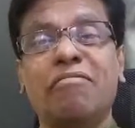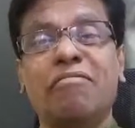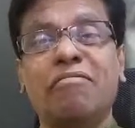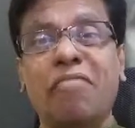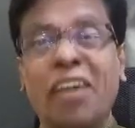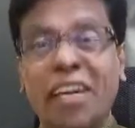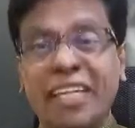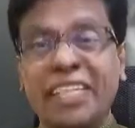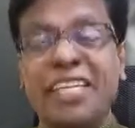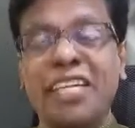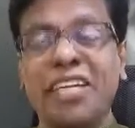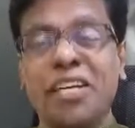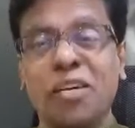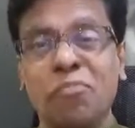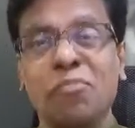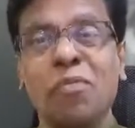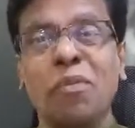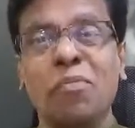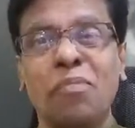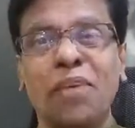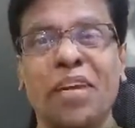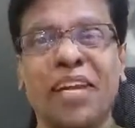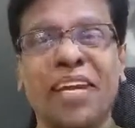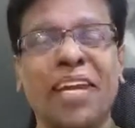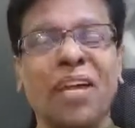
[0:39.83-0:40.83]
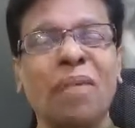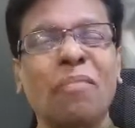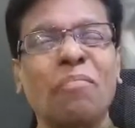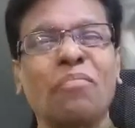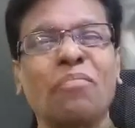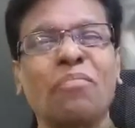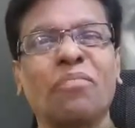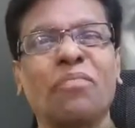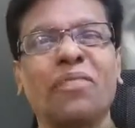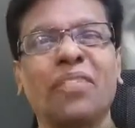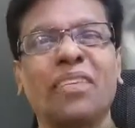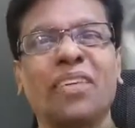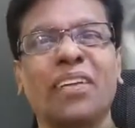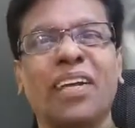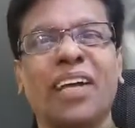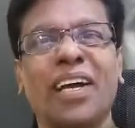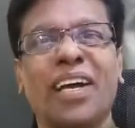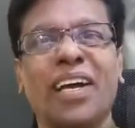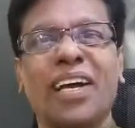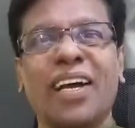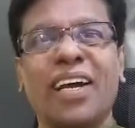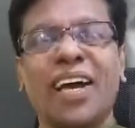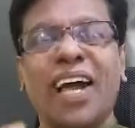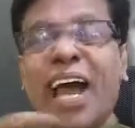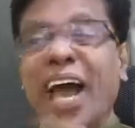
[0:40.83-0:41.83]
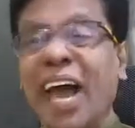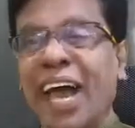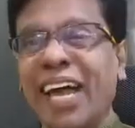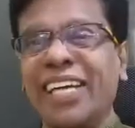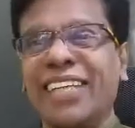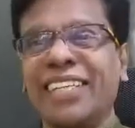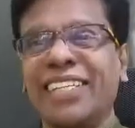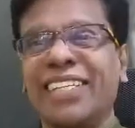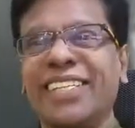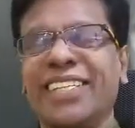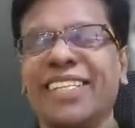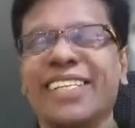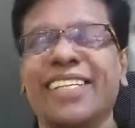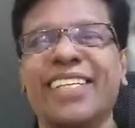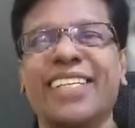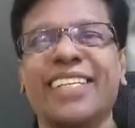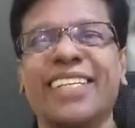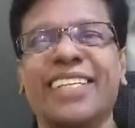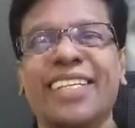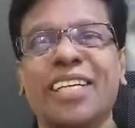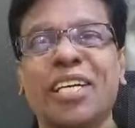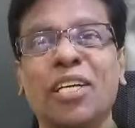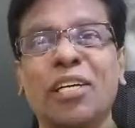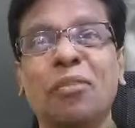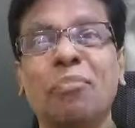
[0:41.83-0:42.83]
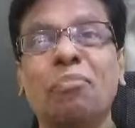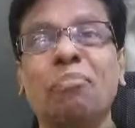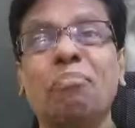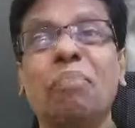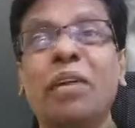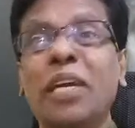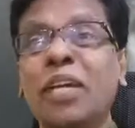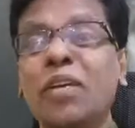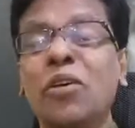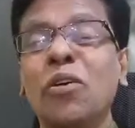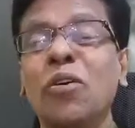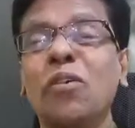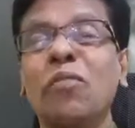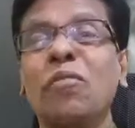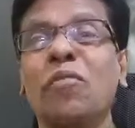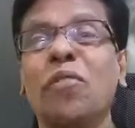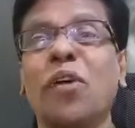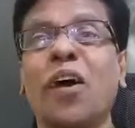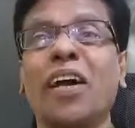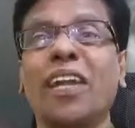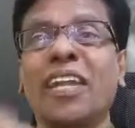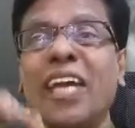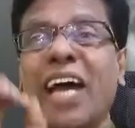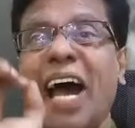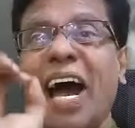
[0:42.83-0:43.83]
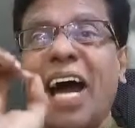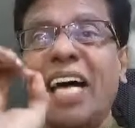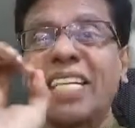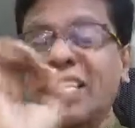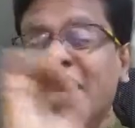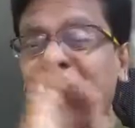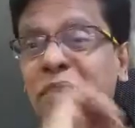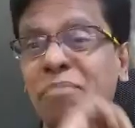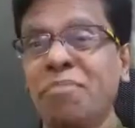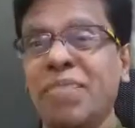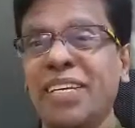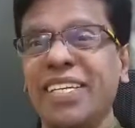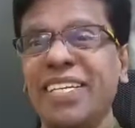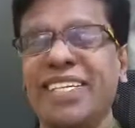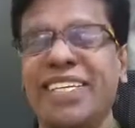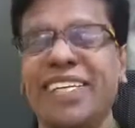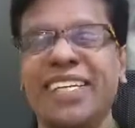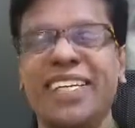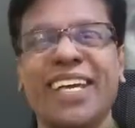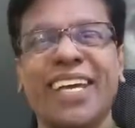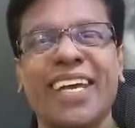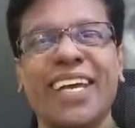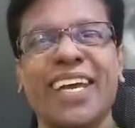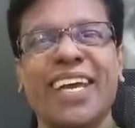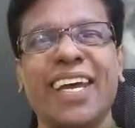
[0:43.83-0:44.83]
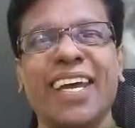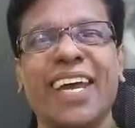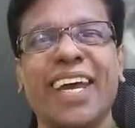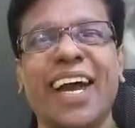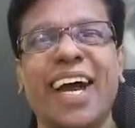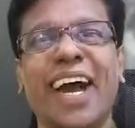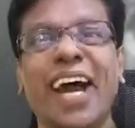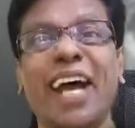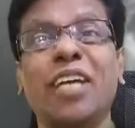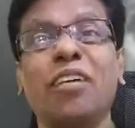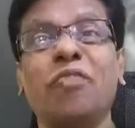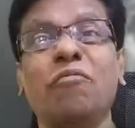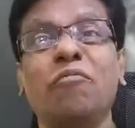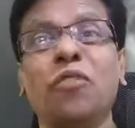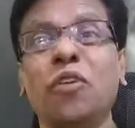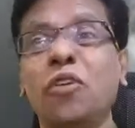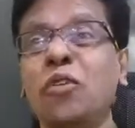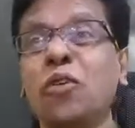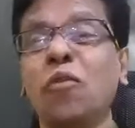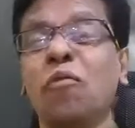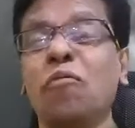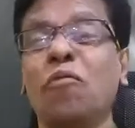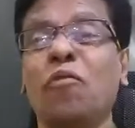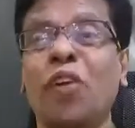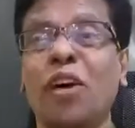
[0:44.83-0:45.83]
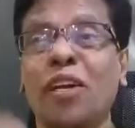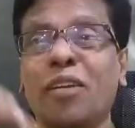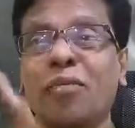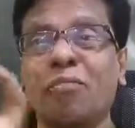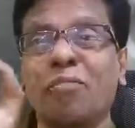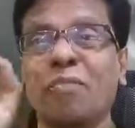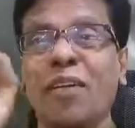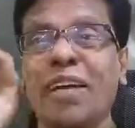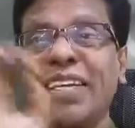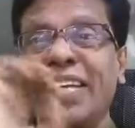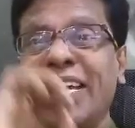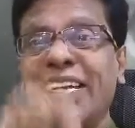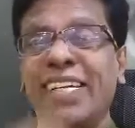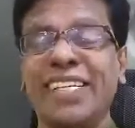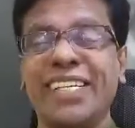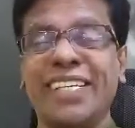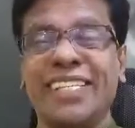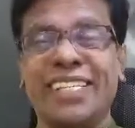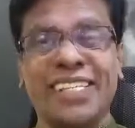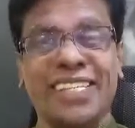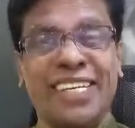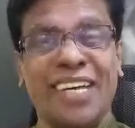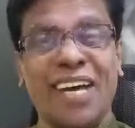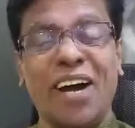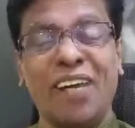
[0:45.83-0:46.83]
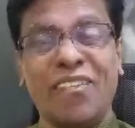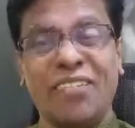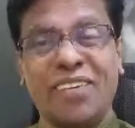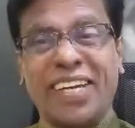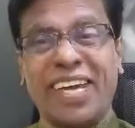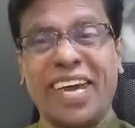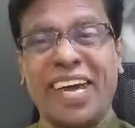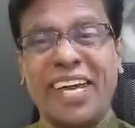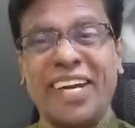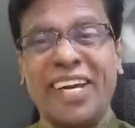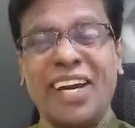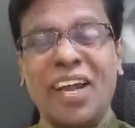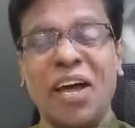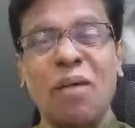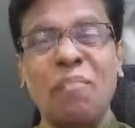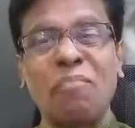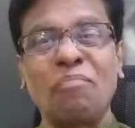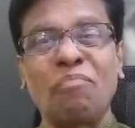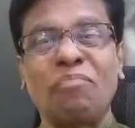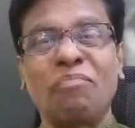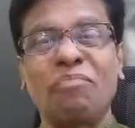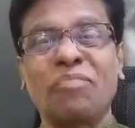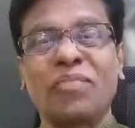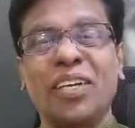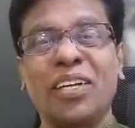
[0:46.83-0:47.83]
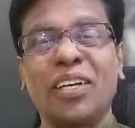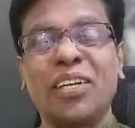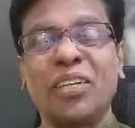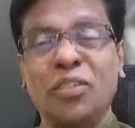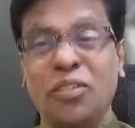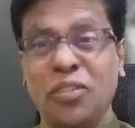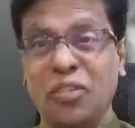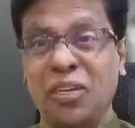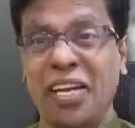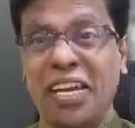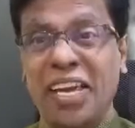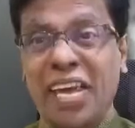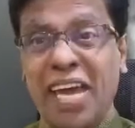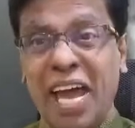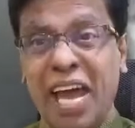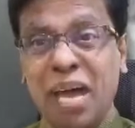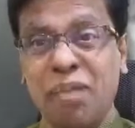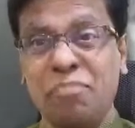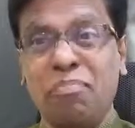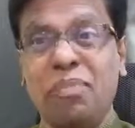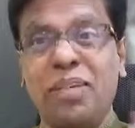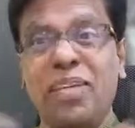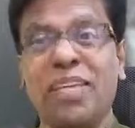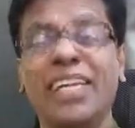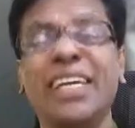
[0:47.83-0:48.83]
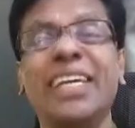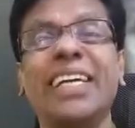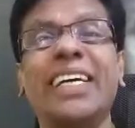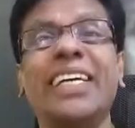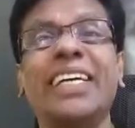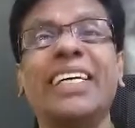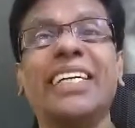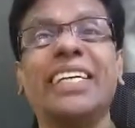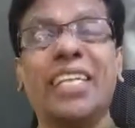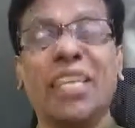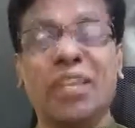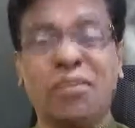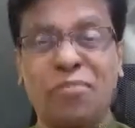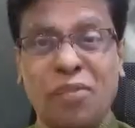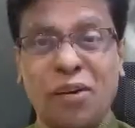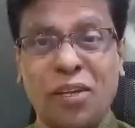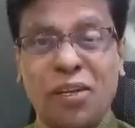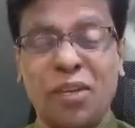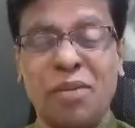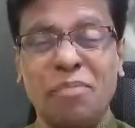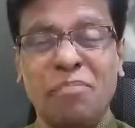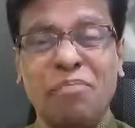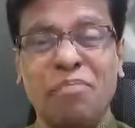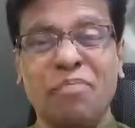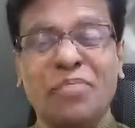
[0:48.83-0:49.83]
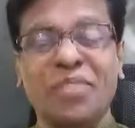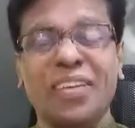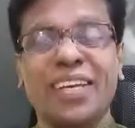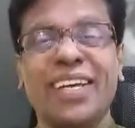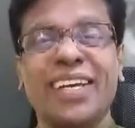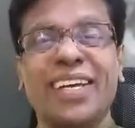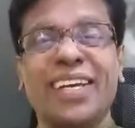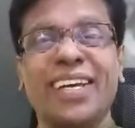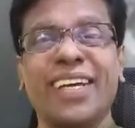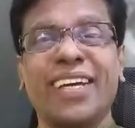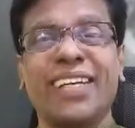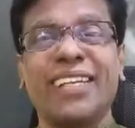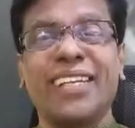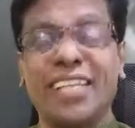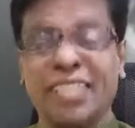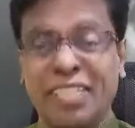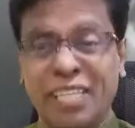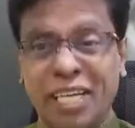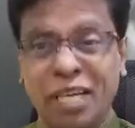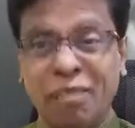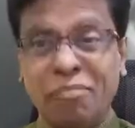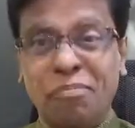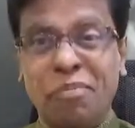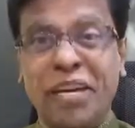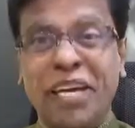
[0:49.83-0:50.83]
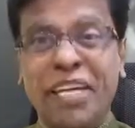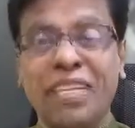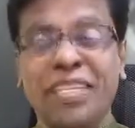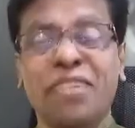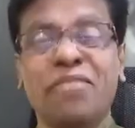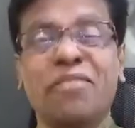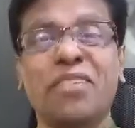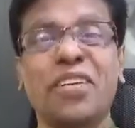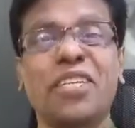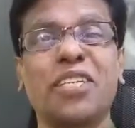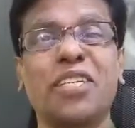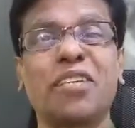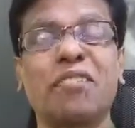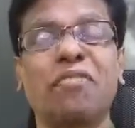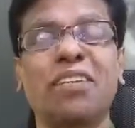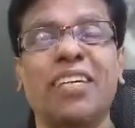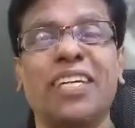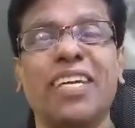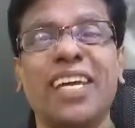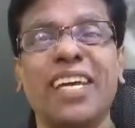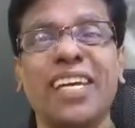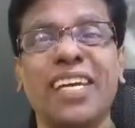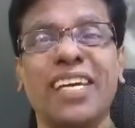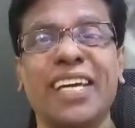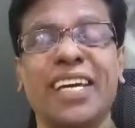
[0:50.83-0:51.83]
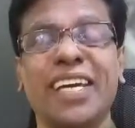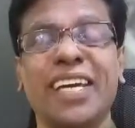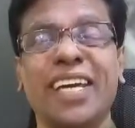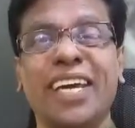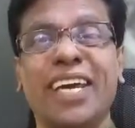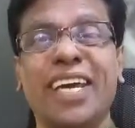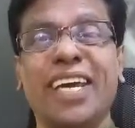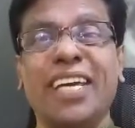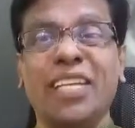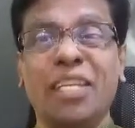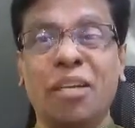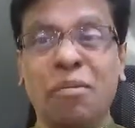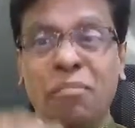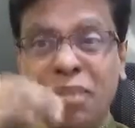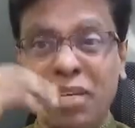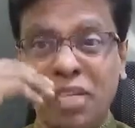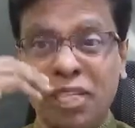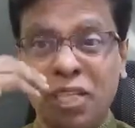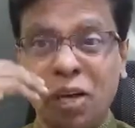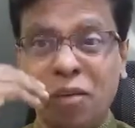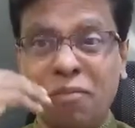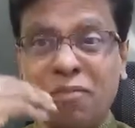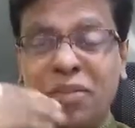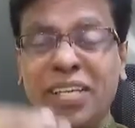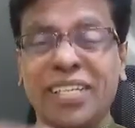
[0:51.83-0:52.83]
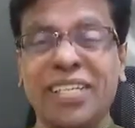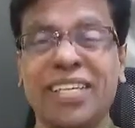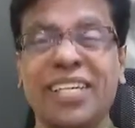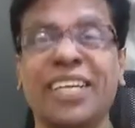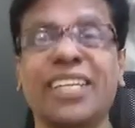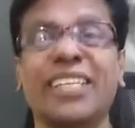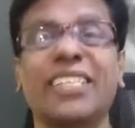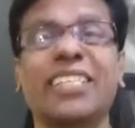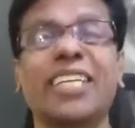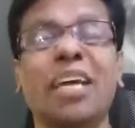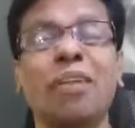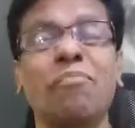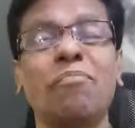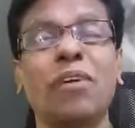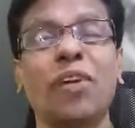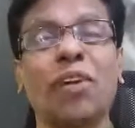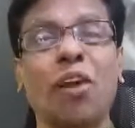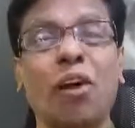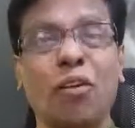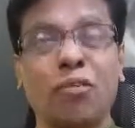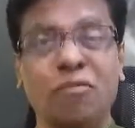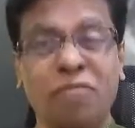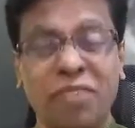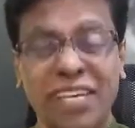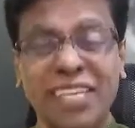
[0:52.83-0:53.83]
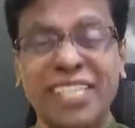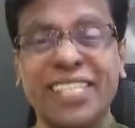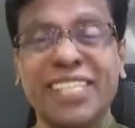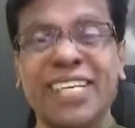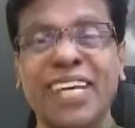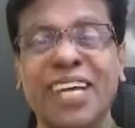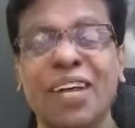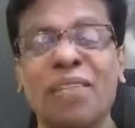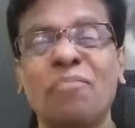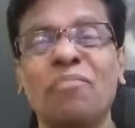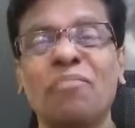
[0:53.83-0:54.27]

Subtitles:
worth remembering. And Bhikkhu for Assamese and Vishu for Malayalis of Kerala. Today, happy day for them. They celebrate the festivity in the midst of the summer always